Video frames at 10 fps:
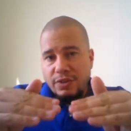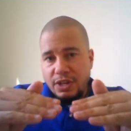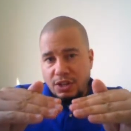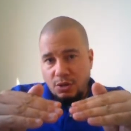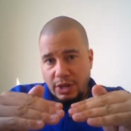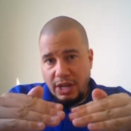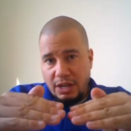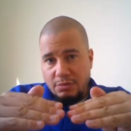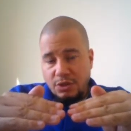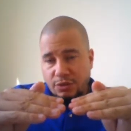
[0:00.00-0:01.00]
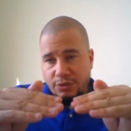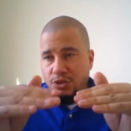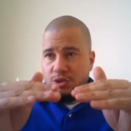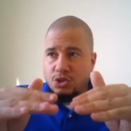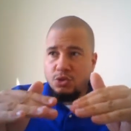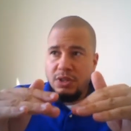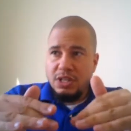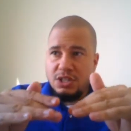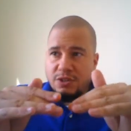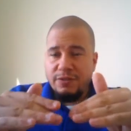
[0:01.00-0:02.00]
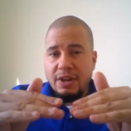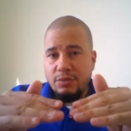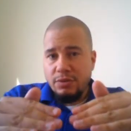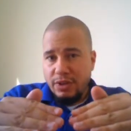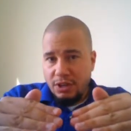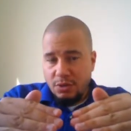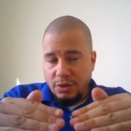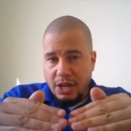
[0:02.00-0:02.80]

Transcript: your two least favorite video